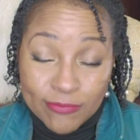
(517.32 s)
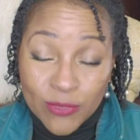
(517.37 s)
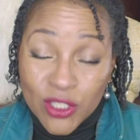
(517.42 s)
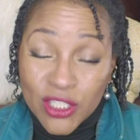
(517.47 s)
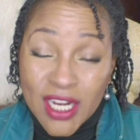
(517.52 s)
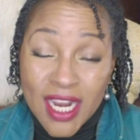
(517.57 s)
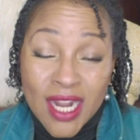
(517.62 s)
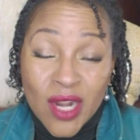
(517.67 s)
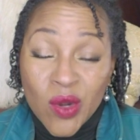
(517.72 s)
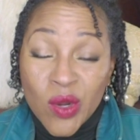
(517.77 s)

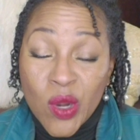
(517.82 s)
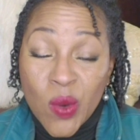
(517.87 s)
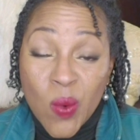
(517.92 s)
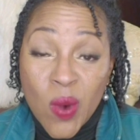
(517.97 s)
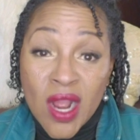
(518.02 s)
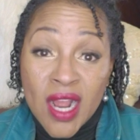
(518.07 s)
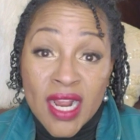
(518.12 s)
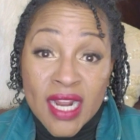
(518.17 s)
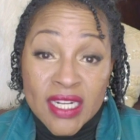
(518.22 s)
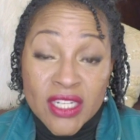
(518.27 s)
Which I don't know
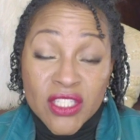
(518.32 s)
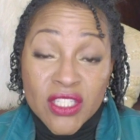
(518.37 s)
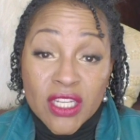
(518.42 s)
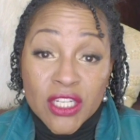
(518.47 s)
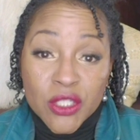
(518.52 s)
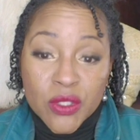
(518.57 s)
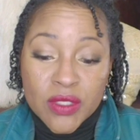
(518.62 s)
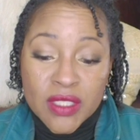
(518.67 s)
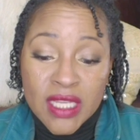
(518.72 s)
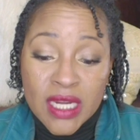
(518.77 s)
why. I just
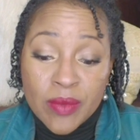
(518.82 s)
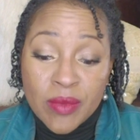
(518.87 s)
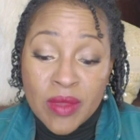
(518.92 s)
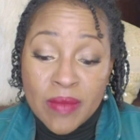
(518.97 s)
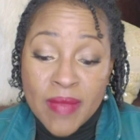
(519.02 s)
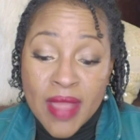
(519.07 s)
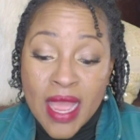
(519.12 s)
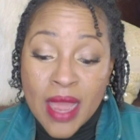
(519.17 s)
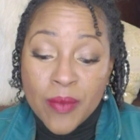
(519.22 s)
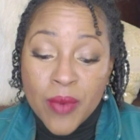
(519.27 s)
thought she was going to be
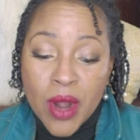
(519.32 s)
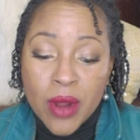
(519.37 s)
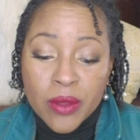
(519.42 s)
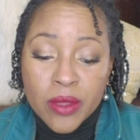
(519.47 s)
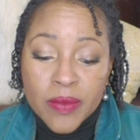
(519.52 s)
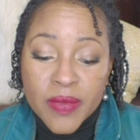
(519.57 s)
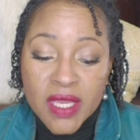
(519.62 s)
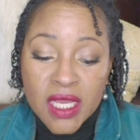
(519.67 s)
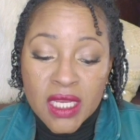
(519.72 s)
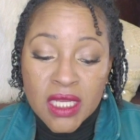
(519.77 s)
mad.
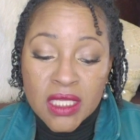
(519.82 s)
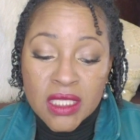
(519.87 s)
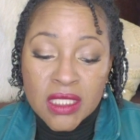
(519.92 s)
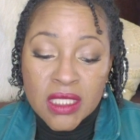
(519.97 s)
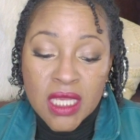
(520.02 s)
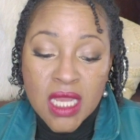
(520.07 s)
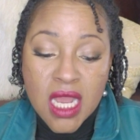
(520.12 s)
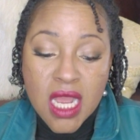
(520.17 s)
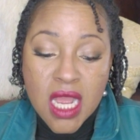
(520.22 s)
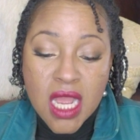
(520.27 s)
Probably
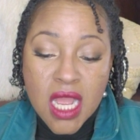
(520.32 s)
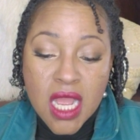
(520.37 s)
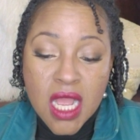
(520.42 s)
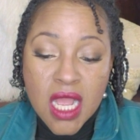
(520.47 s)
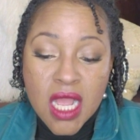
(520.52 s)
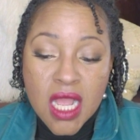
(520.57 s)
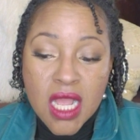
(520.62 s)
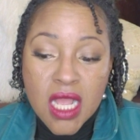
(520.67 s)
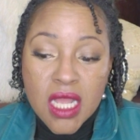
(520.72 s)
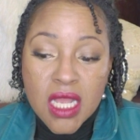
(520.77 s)
because
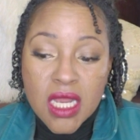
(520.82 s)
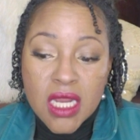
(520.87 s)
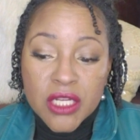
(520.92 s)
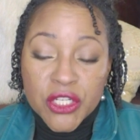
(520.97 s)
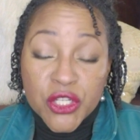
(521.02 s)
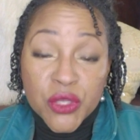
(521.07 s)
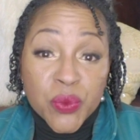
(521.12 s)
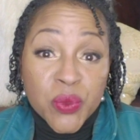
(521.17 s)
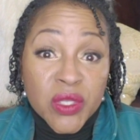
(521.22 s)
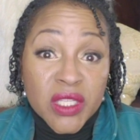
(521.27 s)

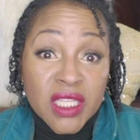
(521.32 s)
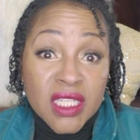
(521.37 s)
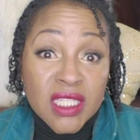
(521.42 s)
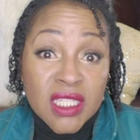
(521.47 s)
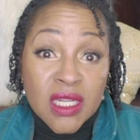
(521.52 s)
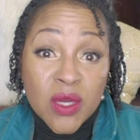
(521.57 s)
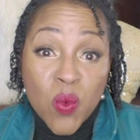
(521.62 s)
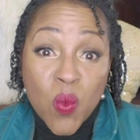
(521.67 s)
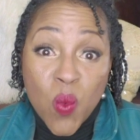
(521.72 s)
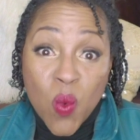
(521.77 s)
she really
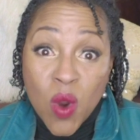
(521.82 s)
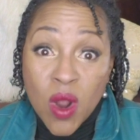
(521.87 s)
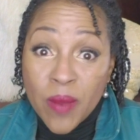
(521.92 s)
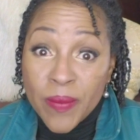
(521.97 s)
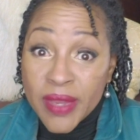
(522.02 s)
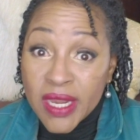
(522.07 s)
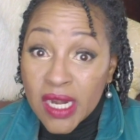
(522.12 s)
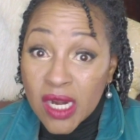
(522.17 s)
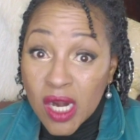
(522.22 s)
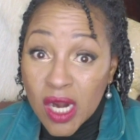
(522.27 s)
didn't
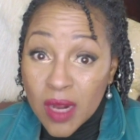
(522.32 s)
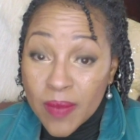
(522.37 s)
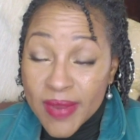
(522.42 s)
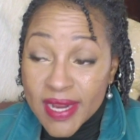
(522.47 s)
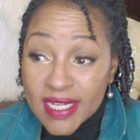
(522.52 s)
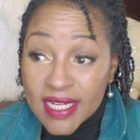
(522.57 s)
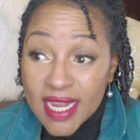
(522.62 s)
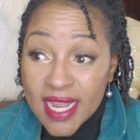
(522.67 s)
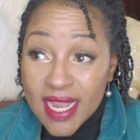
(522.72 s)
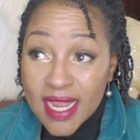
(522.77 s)
want me to call
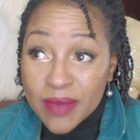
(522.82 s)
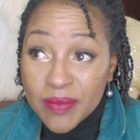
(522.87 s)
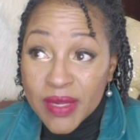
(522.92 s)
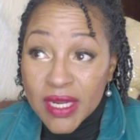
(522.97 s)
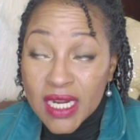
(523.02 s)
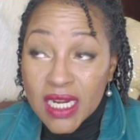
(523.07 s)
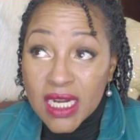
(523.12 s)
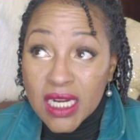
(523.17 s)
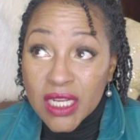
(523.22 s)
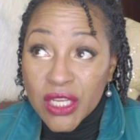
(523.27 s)
my dad,
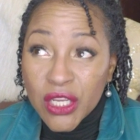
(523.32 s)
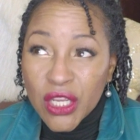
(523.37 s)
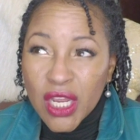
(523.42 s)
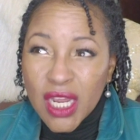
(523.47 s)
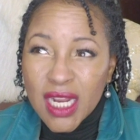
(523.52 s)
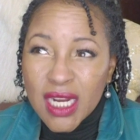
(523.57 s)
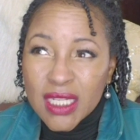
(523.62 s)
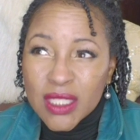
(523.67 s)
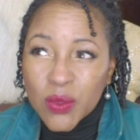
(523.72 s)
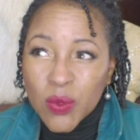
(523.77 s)
but
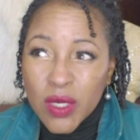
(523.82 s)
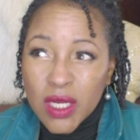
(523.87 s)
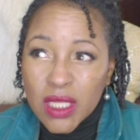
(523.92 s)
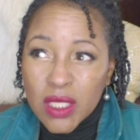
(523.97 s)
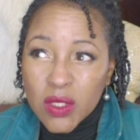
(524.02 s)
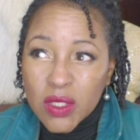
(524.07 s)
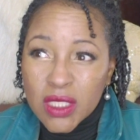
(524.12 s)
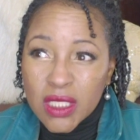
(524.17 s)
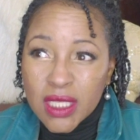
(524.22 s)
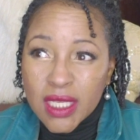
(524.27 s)
it's one of
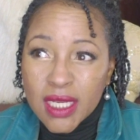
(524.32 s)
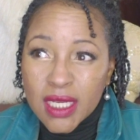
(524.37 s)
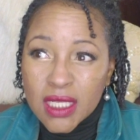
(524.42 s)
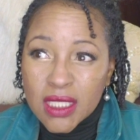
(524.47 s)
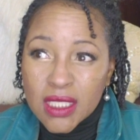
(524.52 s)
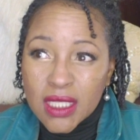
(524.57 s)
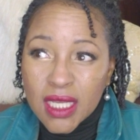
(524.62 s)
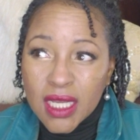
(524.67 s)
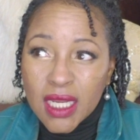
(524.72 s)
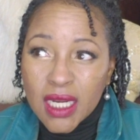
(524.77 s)
those
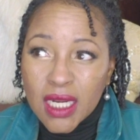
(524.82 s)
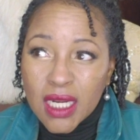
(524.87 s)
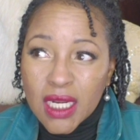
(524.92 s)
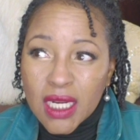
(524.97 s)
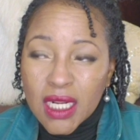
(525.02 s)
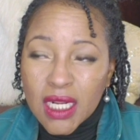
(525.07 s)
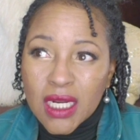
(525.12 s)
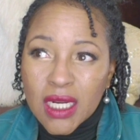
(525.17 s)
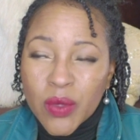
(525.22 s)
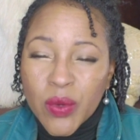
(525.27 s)
things that
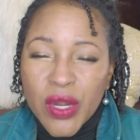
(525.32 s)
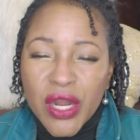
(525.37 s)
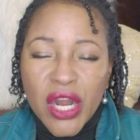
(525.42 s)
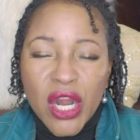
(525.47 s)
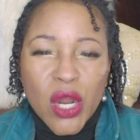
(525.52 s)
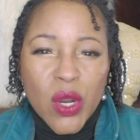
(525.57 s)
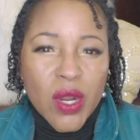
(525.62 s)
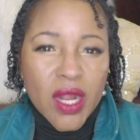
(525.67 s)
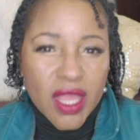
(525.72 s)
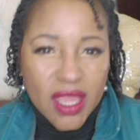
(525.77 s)
a
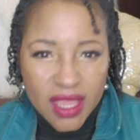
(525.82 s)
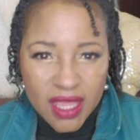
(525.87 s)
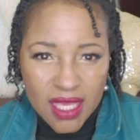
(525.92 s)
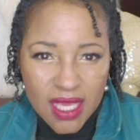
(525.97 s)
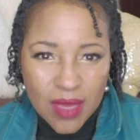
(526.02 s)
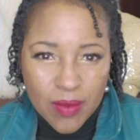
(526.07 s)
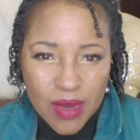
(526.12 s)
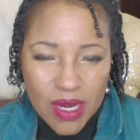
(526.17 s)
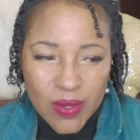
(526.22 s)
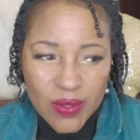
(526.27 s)
recurring
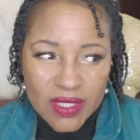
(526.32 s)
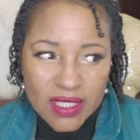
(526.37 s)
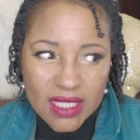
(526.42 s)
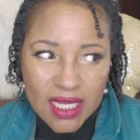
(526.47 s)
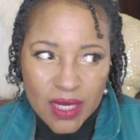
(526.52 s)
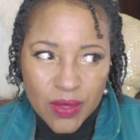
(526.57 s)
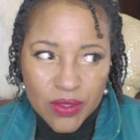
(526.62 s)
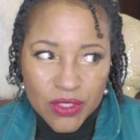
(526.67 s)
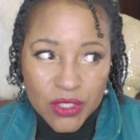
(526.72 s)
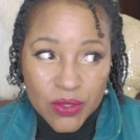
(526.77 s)
theme, I would
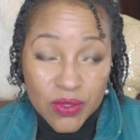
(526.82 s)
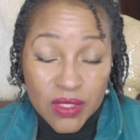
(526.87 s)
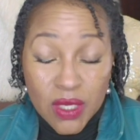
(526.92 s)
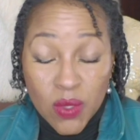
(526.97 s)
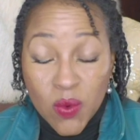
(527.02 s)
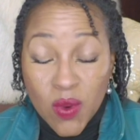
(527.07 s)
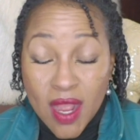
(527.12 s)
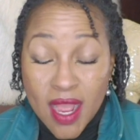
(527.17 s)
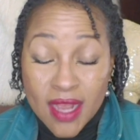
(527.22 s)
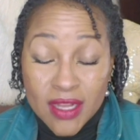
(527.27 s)
say, when she was
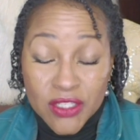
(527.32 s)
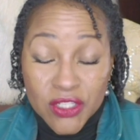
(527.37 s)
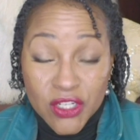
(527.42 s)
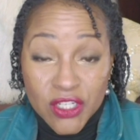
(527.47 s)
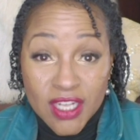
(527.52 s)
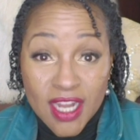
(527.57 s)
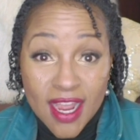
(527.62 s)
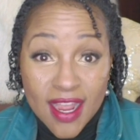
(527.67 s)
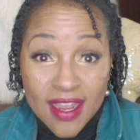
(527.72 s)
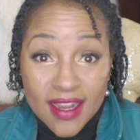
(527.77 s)
like, well, ask
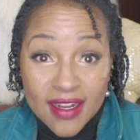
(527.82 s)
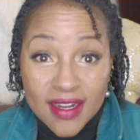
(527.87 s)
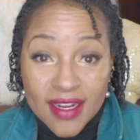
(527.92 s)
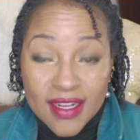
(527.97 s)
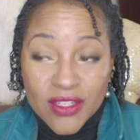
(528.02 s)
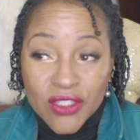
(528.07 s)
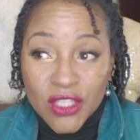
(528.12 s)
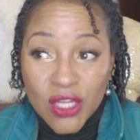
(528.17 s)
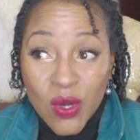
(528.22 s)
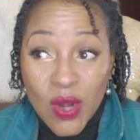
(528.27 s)
your dad.
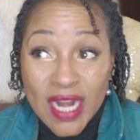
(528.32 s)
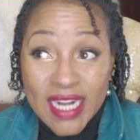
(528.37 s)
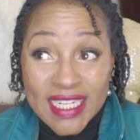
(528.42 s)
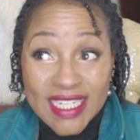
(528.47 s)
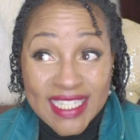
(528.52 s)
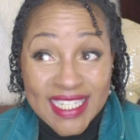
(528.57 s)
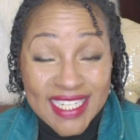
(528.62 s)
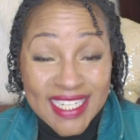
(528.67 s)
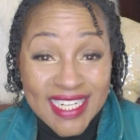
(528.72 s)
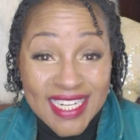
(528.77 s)
And so I
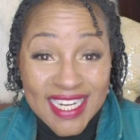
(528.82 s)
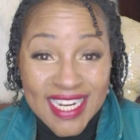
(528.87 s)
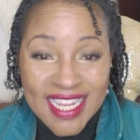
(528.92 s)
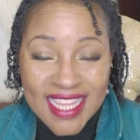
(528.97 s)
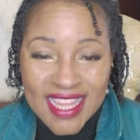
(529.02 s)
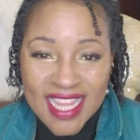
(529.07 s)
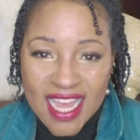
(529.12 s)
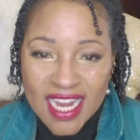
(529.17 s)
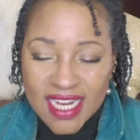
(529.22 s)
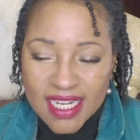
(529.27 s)
did
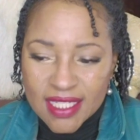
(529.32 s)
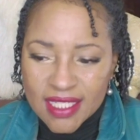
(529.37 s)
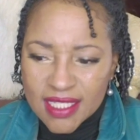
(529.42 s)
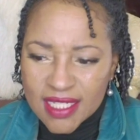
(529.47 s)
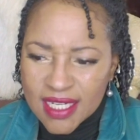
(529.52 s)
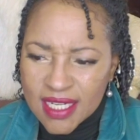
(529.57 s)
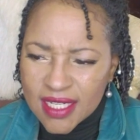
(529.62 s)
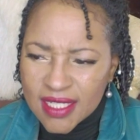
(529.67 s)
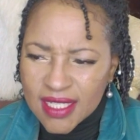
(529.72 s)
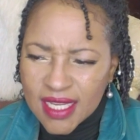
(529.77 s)
in that
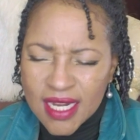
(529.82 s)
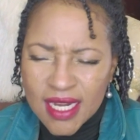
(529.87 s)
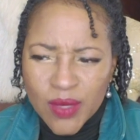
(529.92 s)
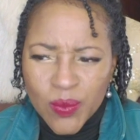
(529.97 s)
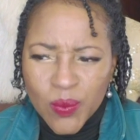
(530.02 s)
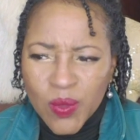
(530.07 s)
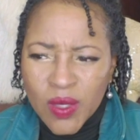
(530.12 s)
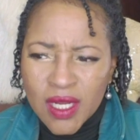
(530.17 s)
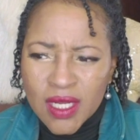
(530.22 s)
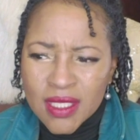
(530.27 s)
instance, and
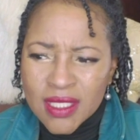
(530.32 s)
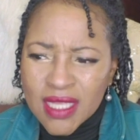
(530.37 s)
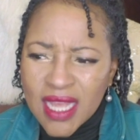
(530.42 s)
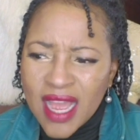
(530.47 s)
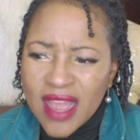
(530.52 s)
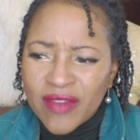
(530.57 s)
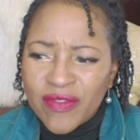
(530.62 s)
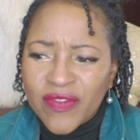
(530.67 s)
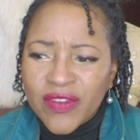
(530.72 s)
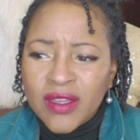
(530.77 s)
it was,
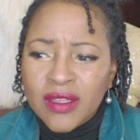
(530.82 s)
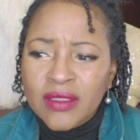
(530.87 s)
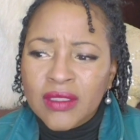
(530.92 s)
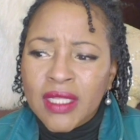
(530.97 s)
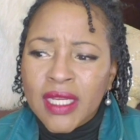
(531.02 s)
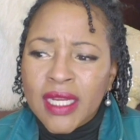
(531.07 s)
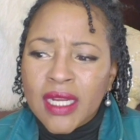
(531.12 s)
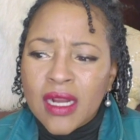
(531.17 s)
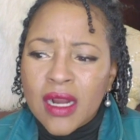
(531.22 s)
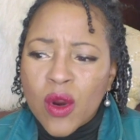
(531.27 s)
I feel
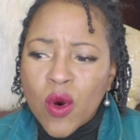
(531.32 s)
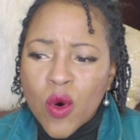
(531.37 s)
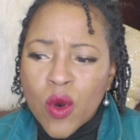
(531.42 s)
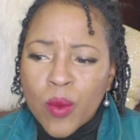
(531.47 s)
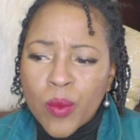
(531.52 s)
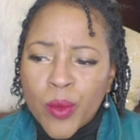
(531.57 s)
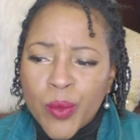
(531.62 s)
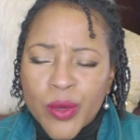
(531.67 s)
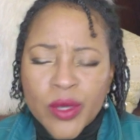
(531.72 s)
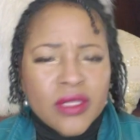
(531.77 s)
like a
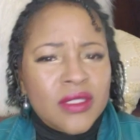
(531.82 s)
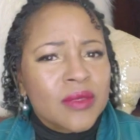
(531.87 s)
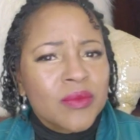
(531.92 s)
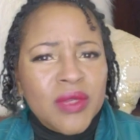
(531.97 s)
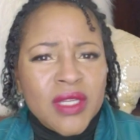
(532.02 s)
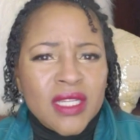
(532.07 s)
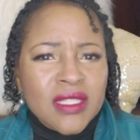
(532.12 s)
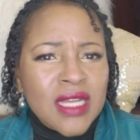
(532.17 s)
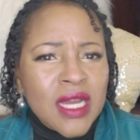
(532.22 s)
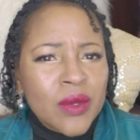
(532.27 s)
horrible person
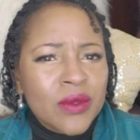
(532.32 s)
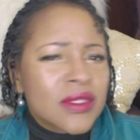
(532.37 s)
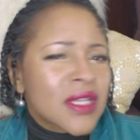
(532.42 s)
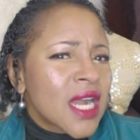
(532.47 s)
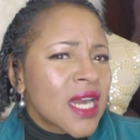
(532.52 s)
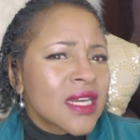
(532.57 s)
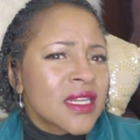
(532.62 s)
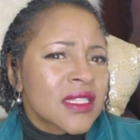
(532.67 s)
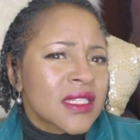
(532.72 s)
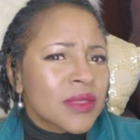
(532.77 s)
because I was
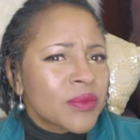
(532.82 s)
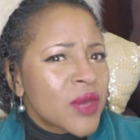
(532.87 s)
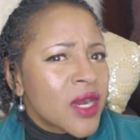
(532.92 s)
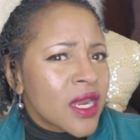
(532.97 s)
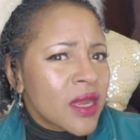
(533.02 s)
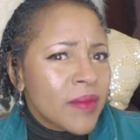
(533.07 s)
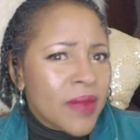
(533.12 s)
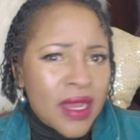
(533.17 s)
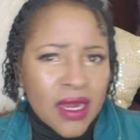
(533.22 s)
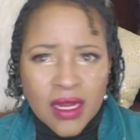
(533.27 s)
kind of
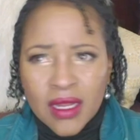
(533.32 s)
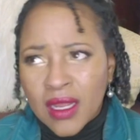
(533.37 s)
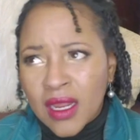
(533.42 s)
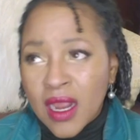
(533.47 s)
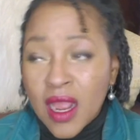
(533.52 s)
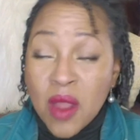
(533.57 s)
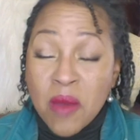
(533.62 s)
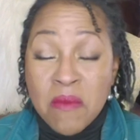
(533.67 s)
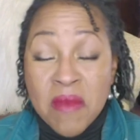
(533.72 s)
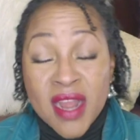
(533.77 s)
smug about it.
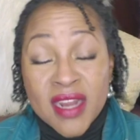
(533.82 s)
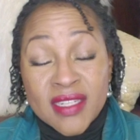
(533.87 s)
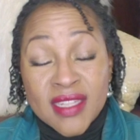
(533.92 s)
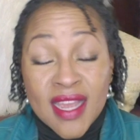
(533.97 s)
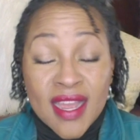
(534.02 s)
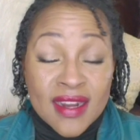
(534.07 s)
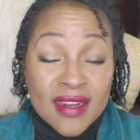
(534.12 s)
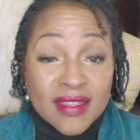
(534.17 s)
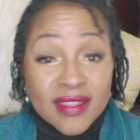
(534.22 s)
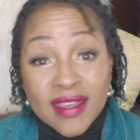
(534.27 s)
Like, my
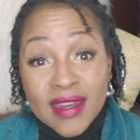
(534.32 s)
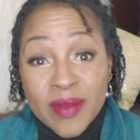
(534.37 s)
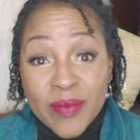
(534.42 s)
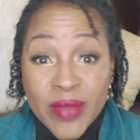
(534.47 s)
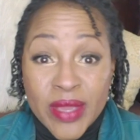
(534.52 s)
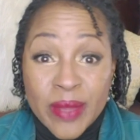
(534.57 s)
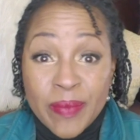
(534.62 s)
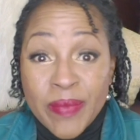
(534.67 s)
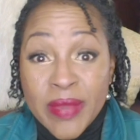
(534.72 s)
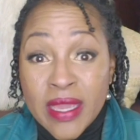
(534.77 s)
dad is gonna
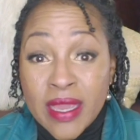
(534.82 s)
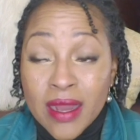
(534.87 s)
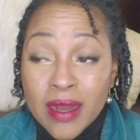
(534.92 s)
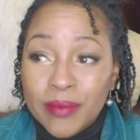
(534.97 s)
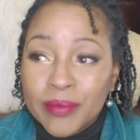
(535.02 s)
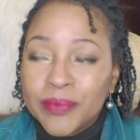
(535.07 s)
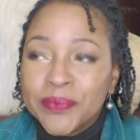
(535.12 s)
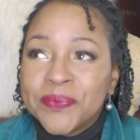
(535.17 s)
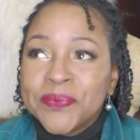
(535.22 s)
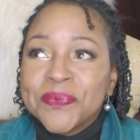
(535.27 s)
pick me
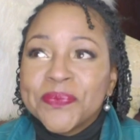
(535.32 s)
up.